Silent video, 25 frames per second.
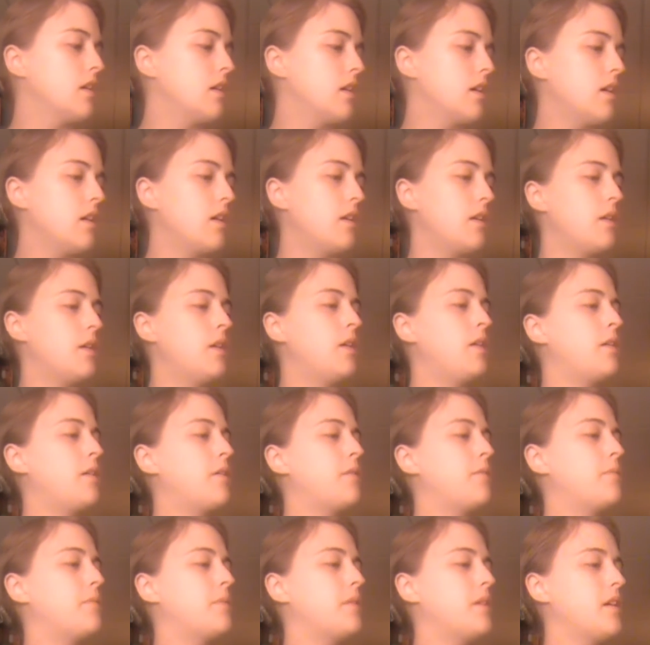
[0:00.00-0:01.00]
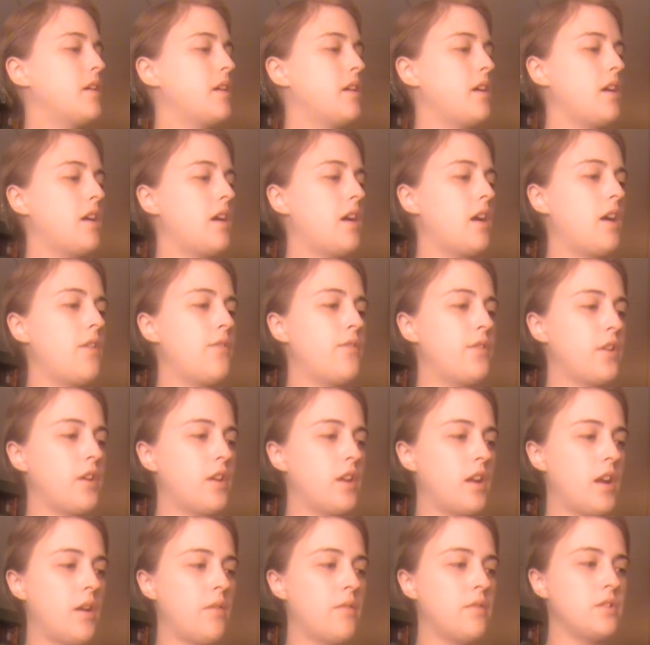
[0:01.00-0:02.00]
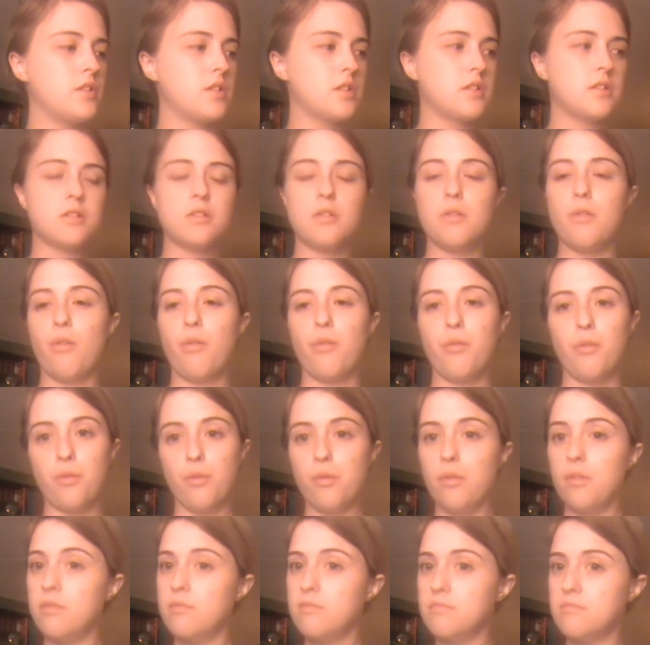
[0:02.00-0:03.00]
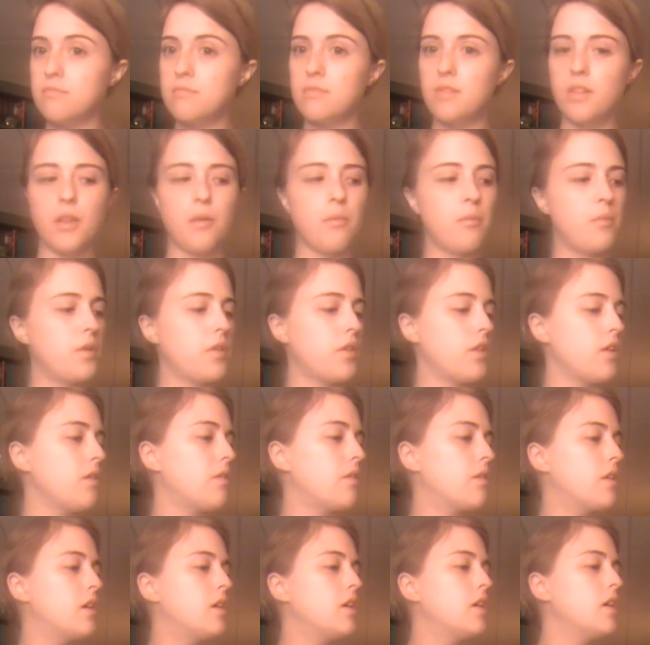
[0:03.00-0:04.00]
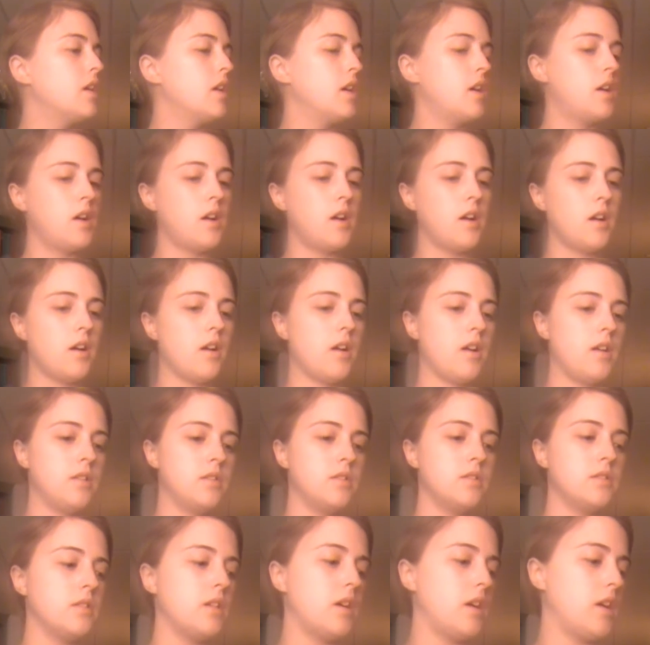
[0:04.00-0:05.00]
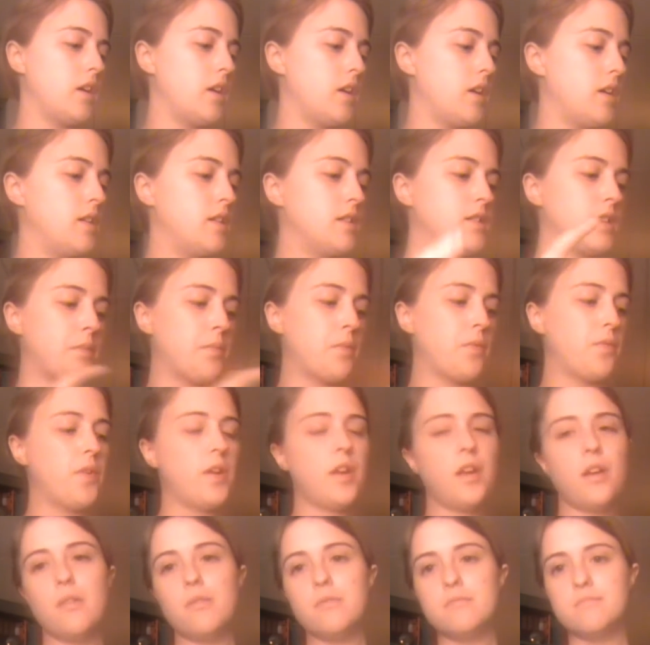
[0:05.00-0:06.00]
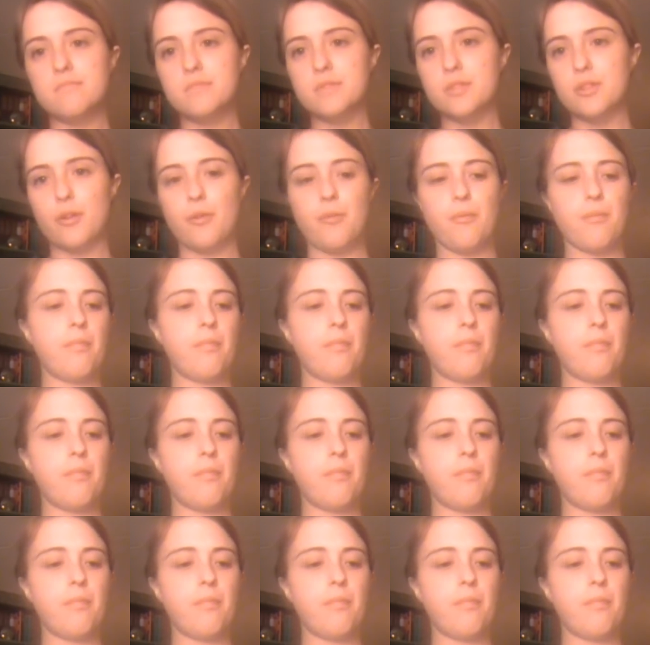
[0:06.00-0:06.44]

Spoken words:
I figured I would just go through them with you and in a separate video. So.